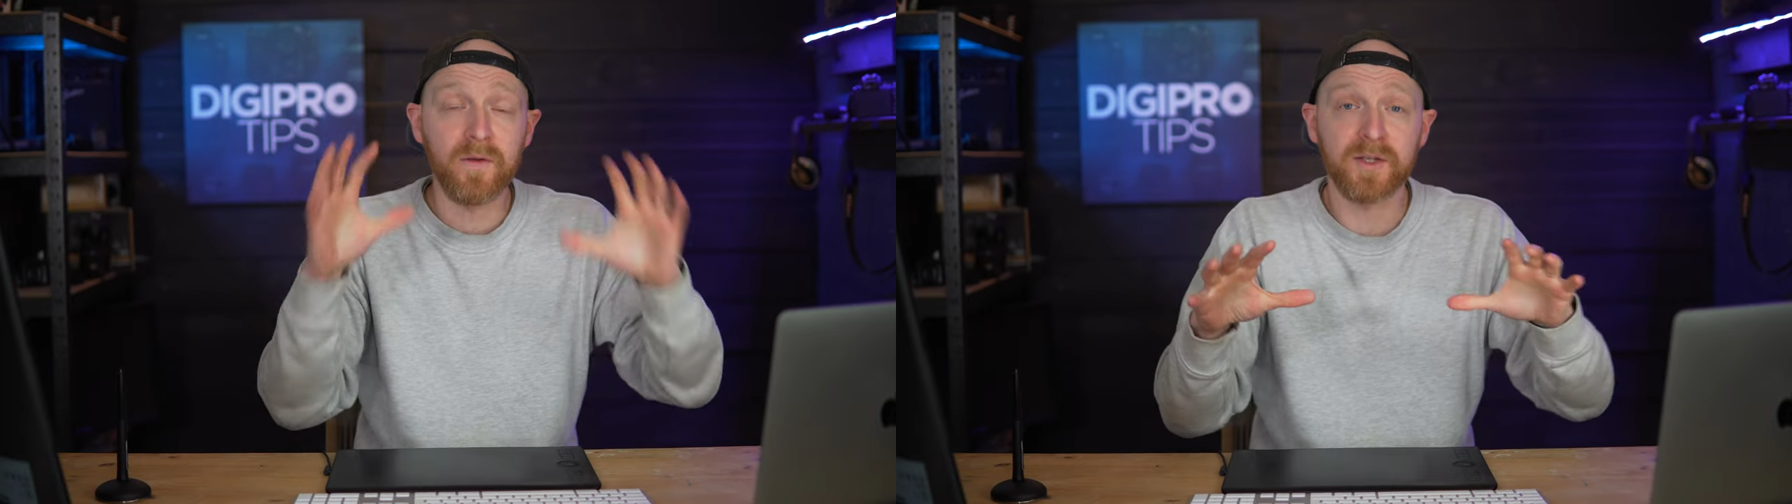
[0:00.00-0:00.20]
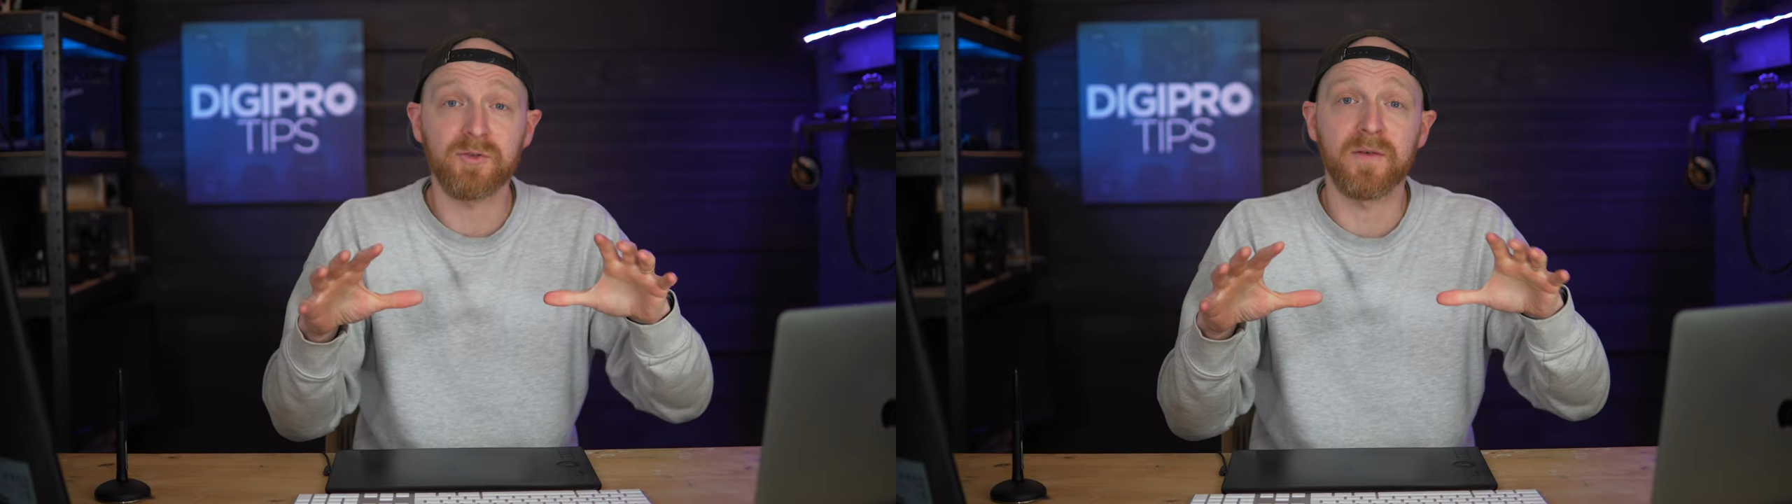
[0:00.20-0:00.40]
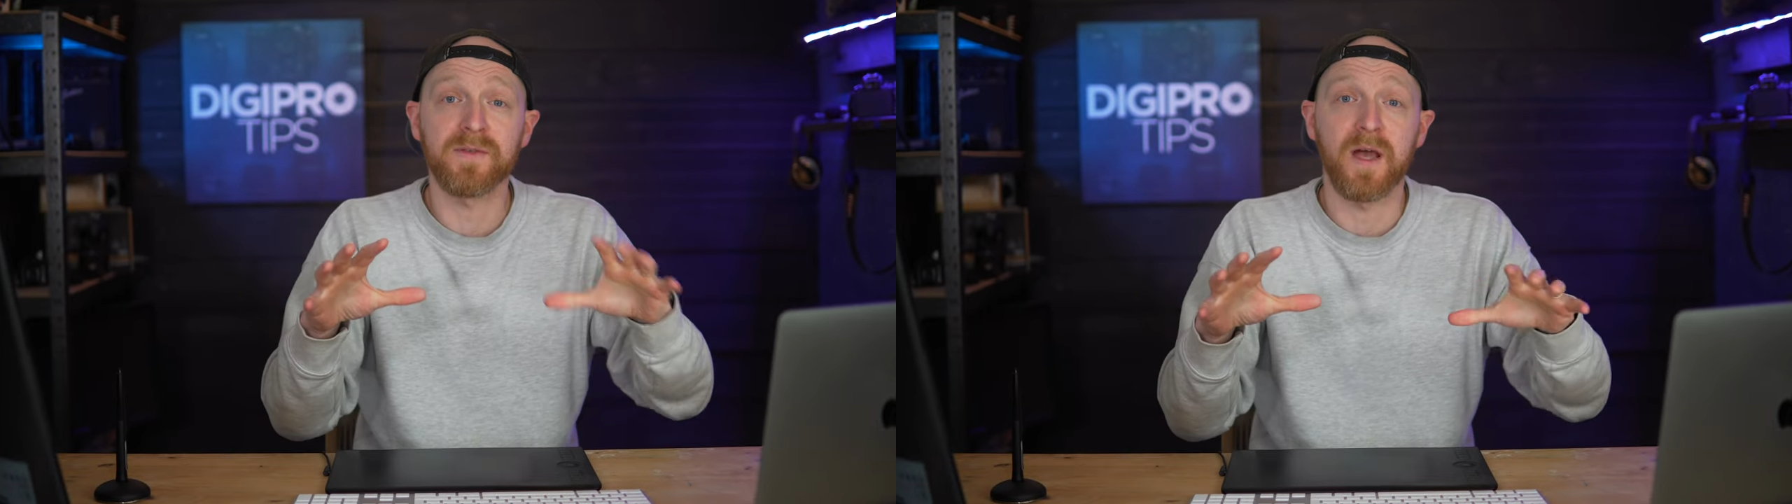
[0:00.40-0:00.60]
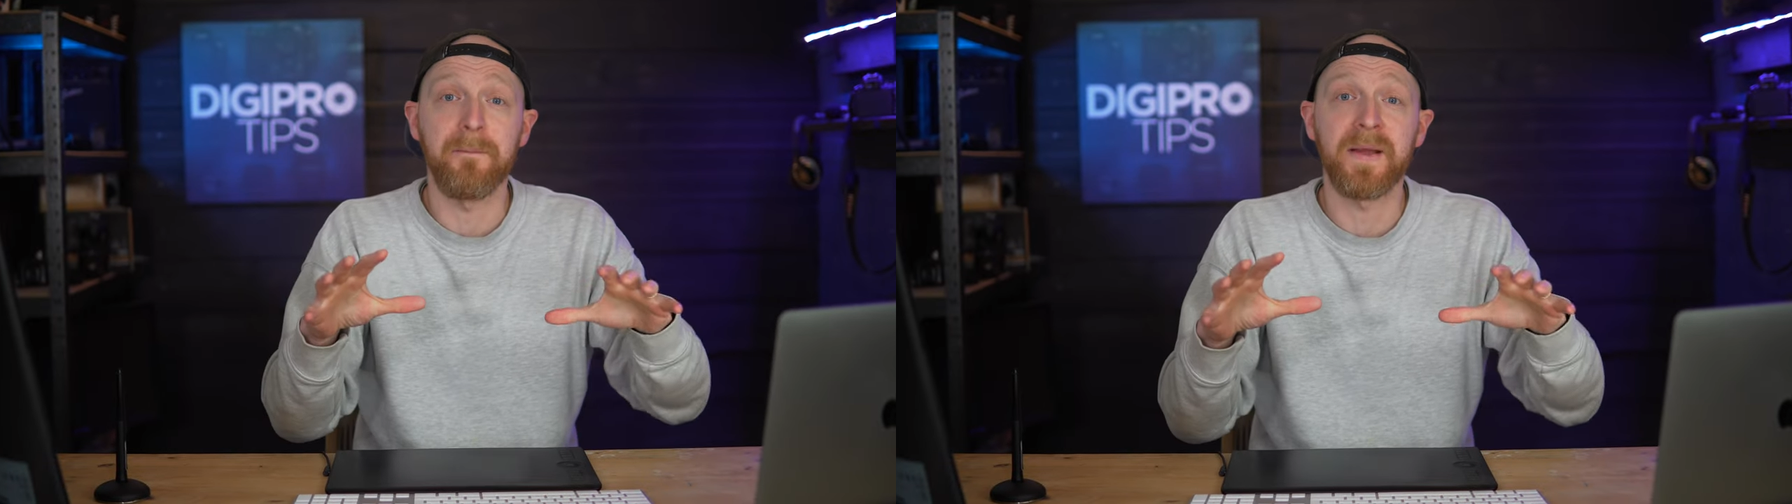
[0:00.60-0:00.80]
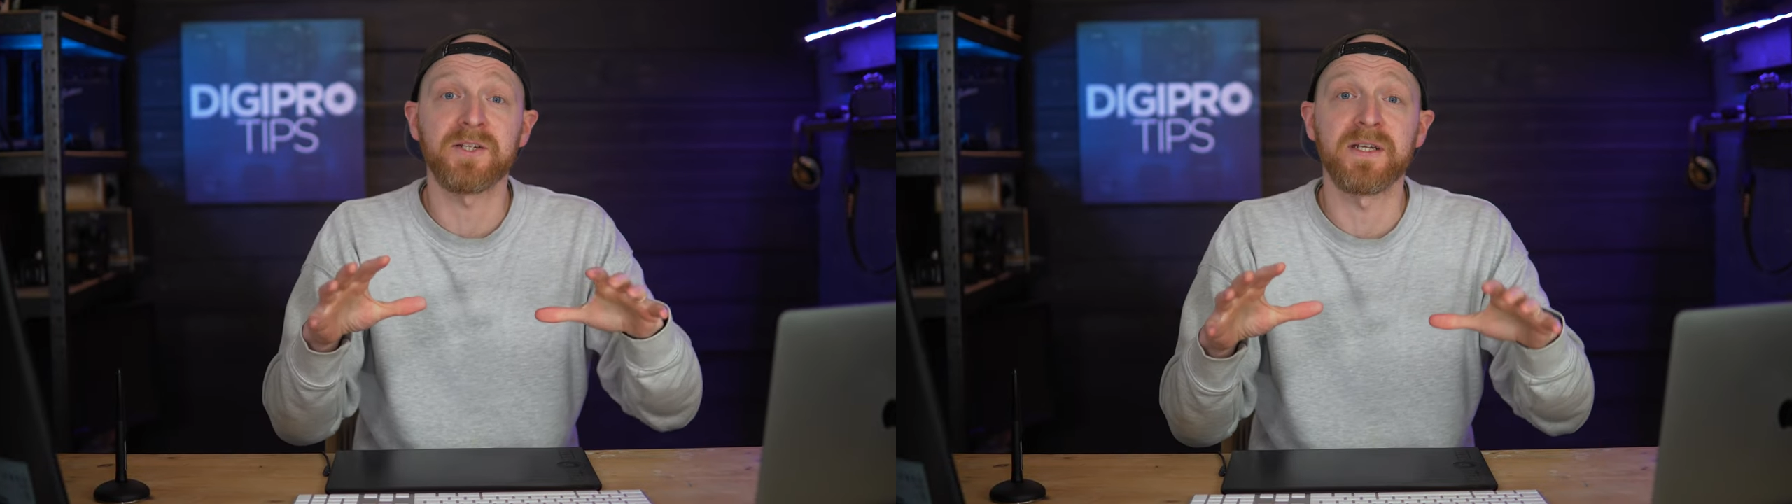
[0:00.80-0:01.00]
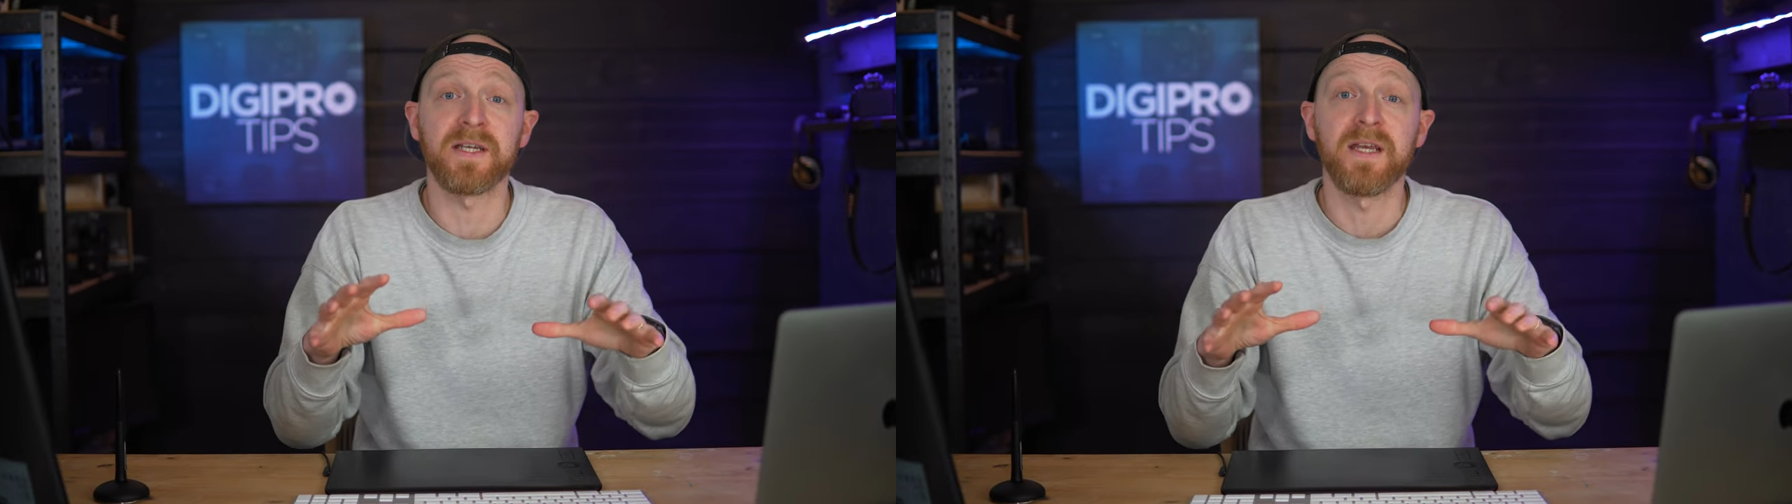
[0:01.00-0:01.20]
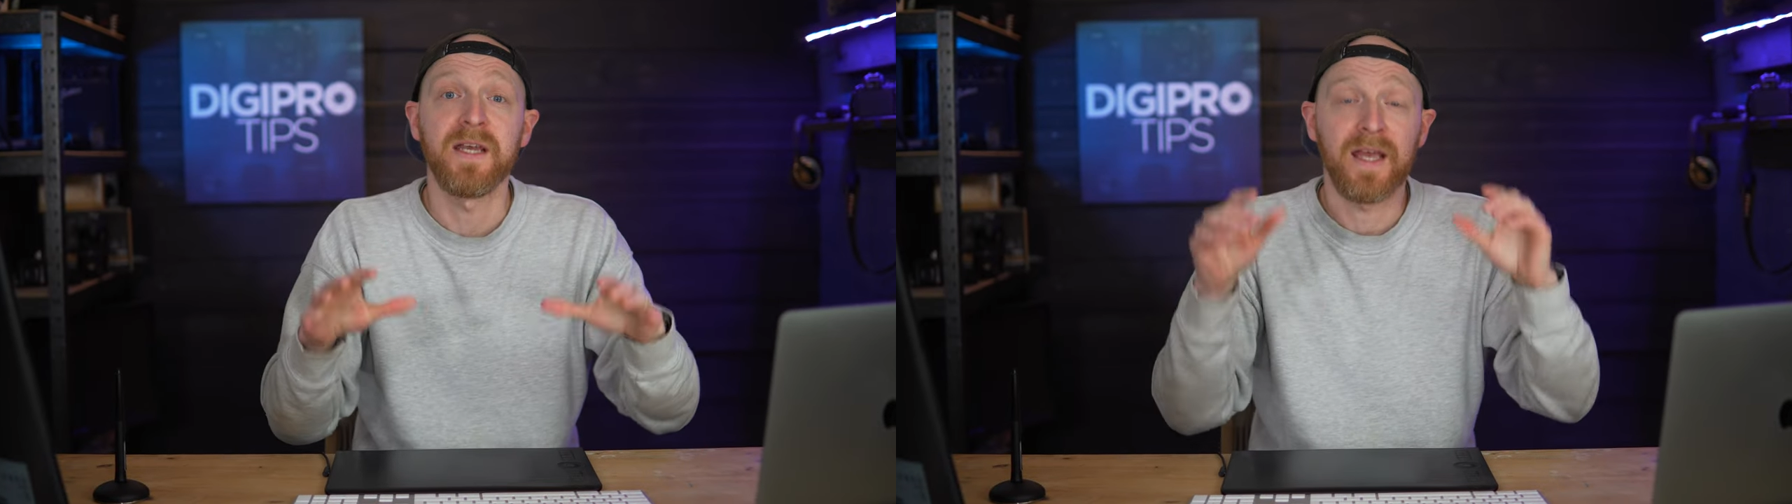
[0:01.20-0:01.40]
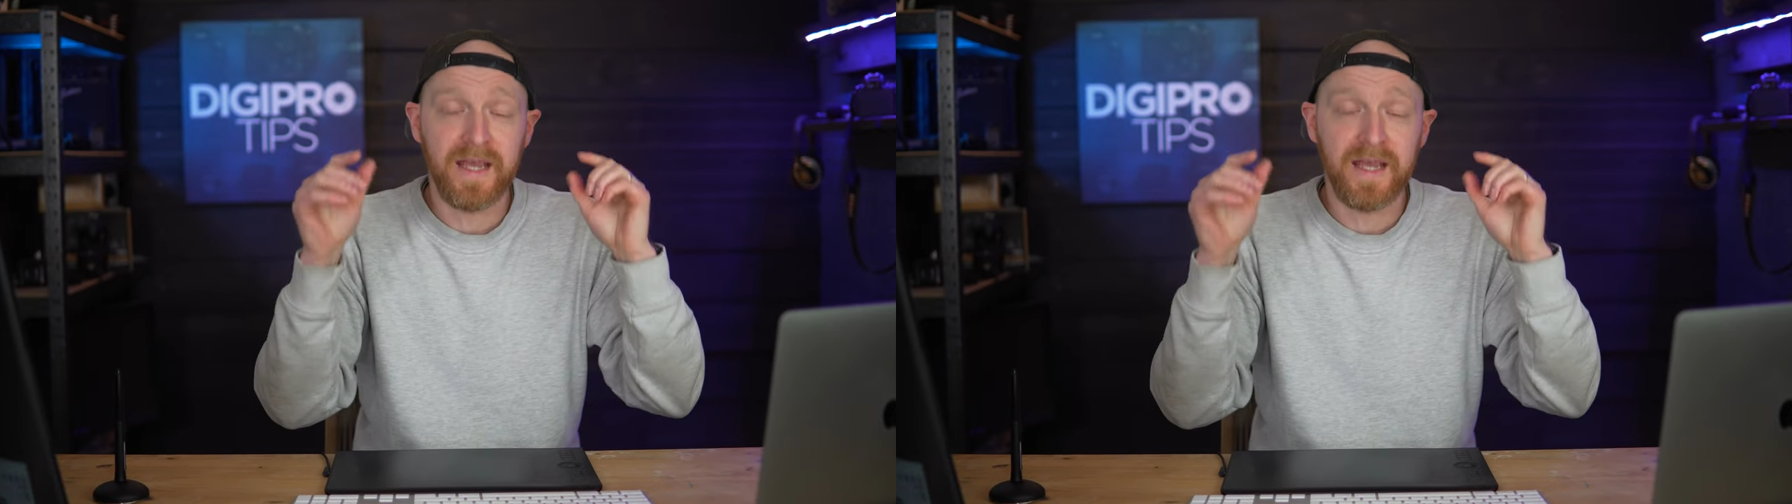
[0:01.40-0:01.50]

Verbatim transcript: of the drives that I'm mentioning